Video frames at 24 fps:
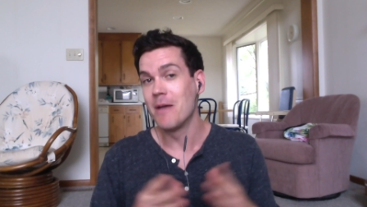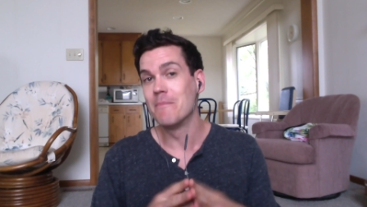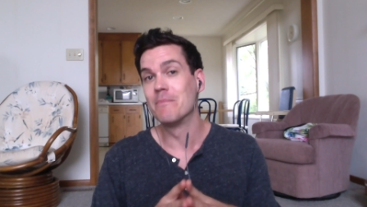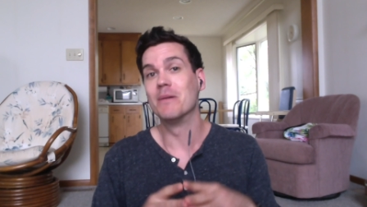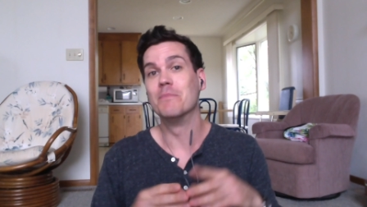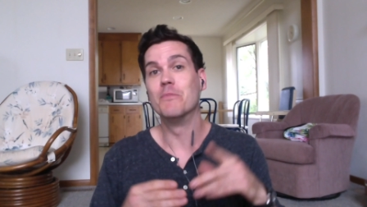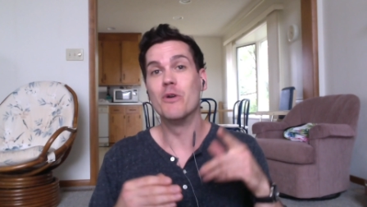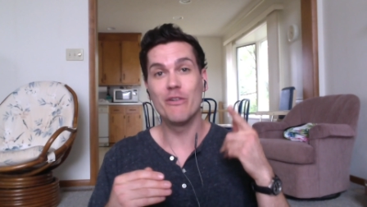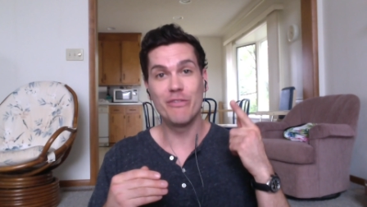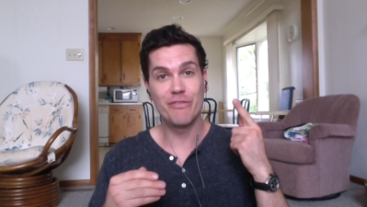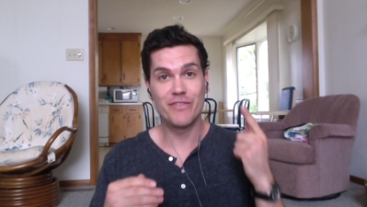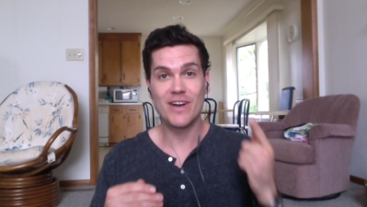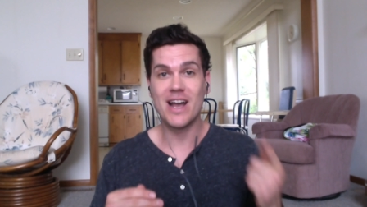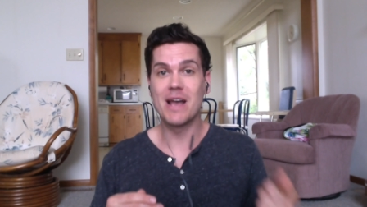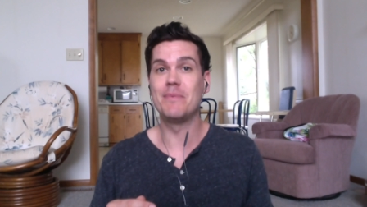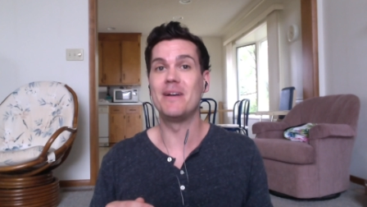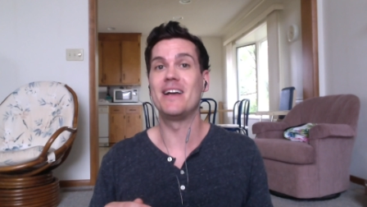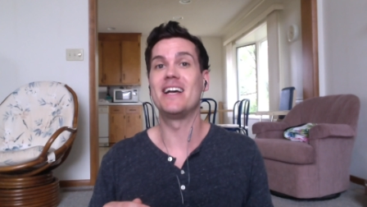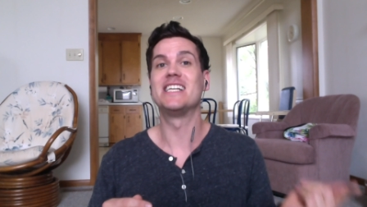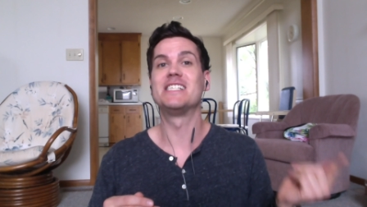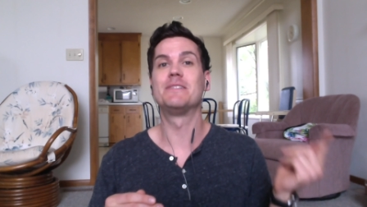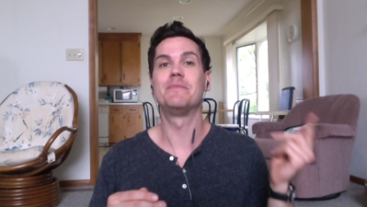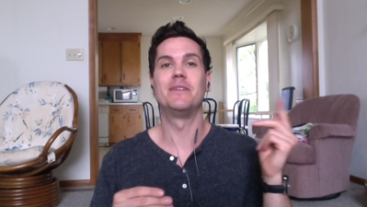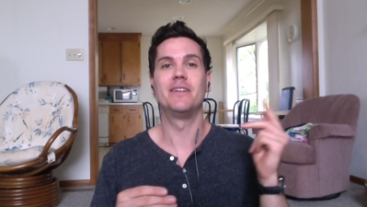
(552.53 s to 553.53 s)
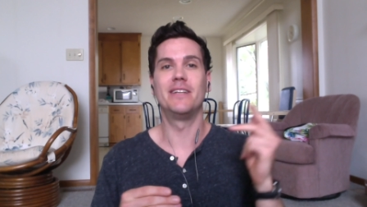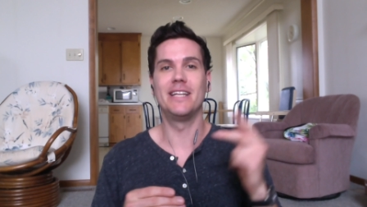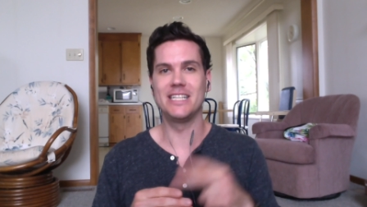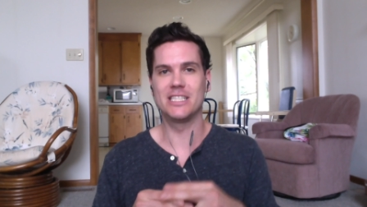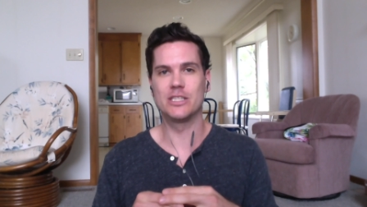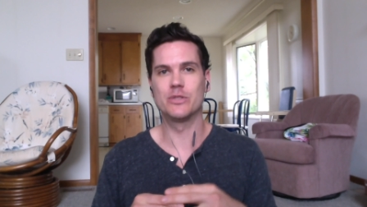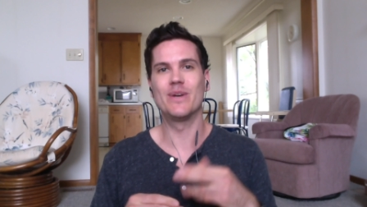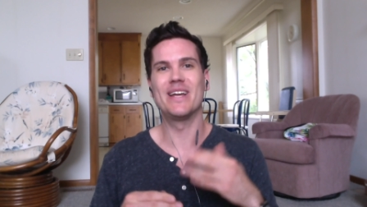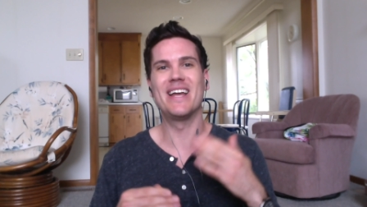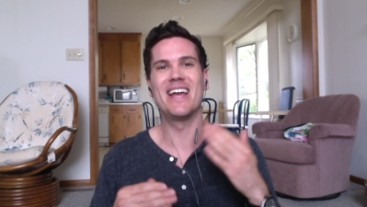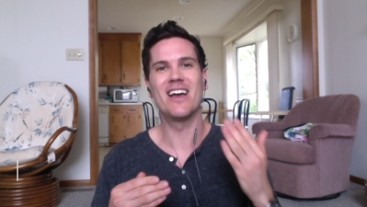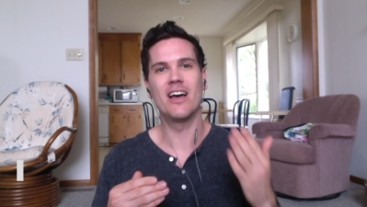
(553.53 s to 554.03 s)
But more fiber has been
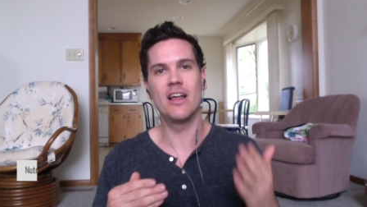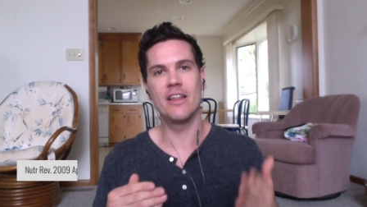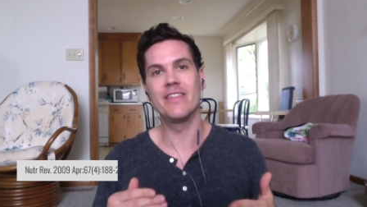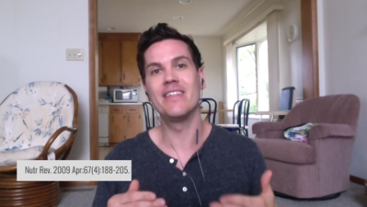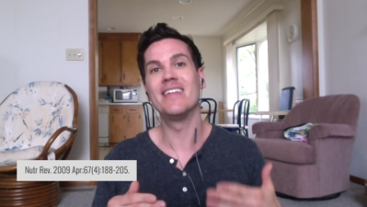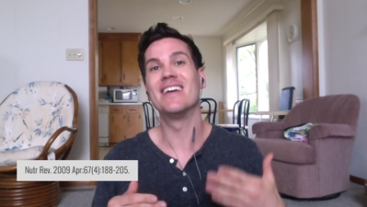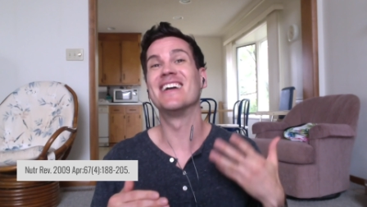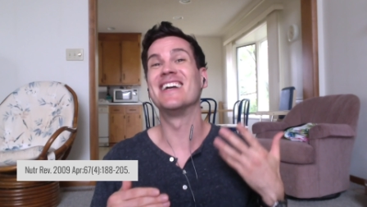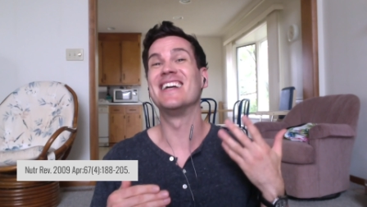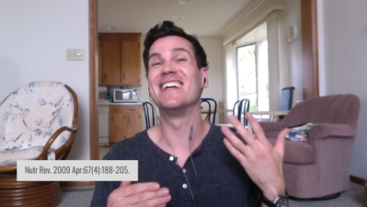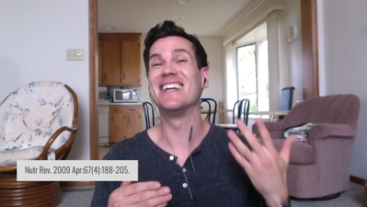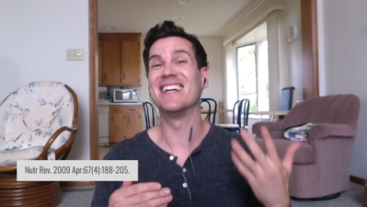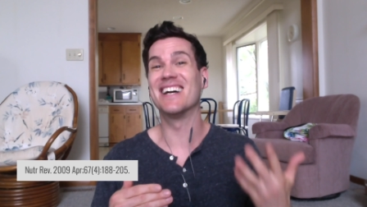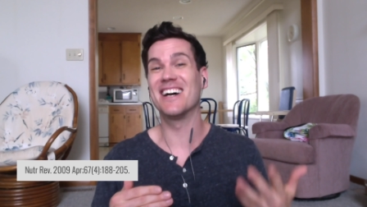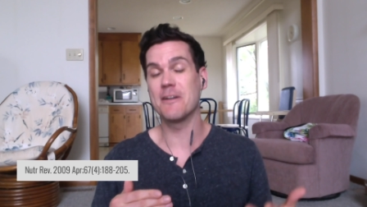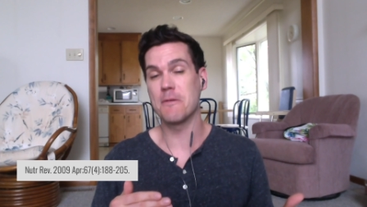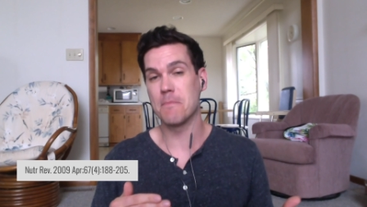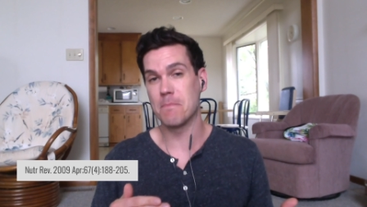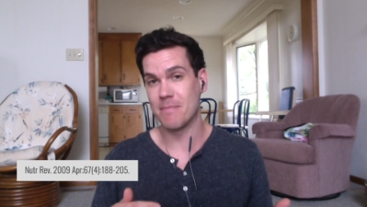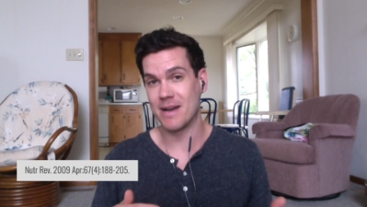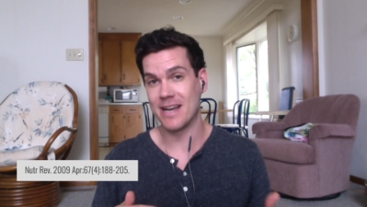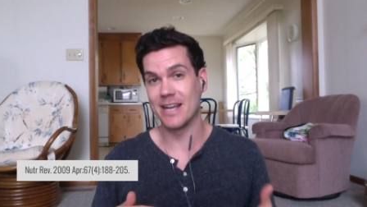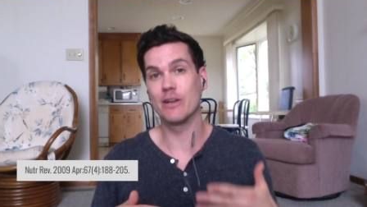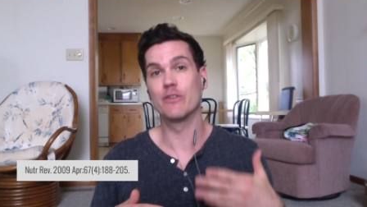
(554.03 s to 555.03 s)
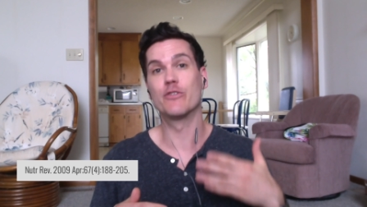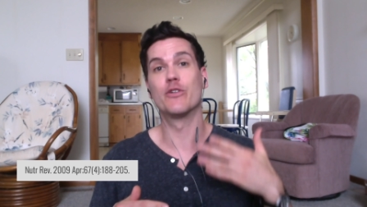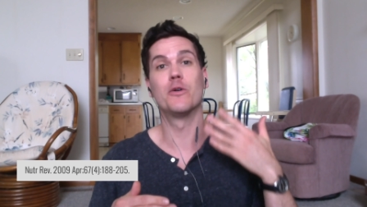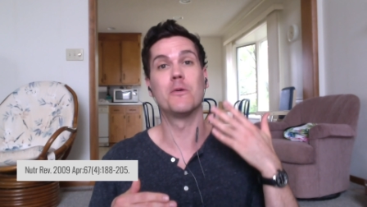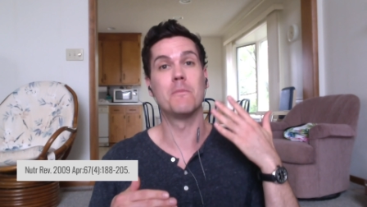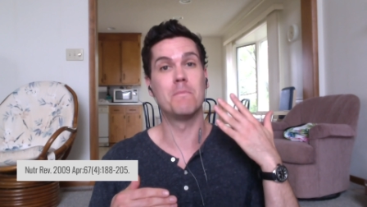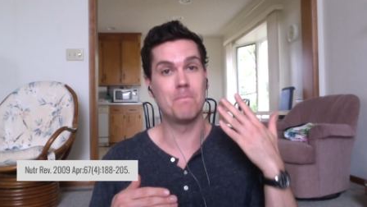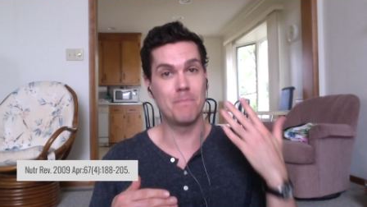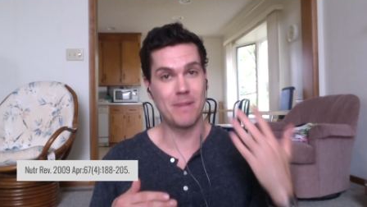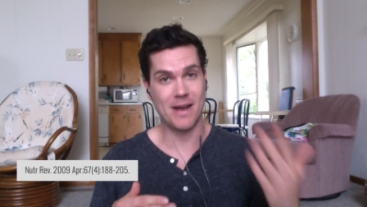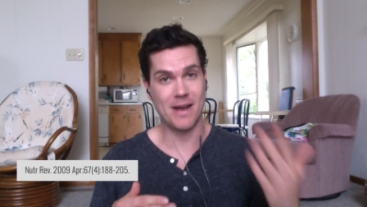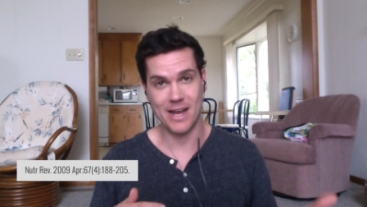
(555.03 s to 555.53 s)
linked to a healthier gut
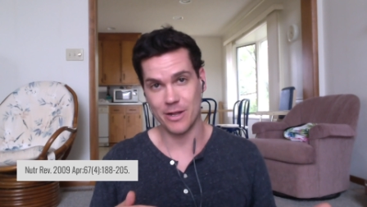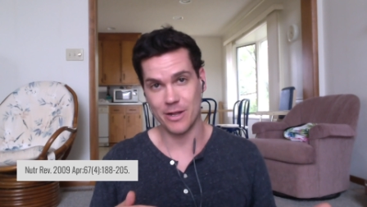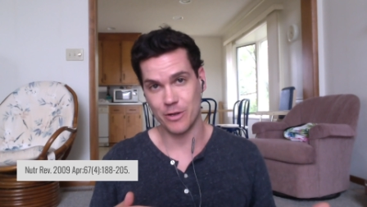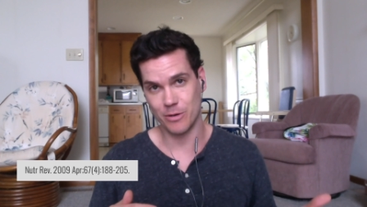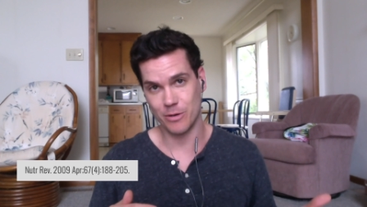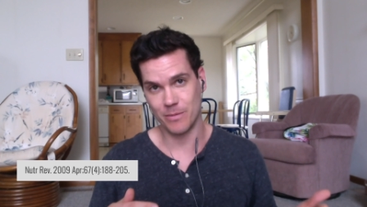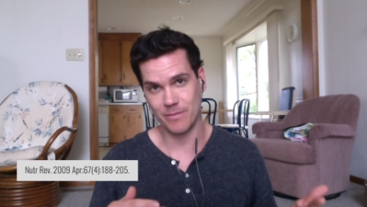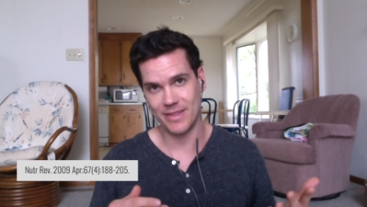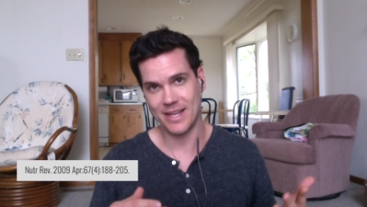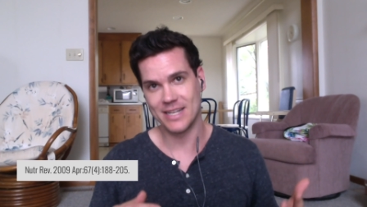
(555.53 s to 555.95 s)
microbiome.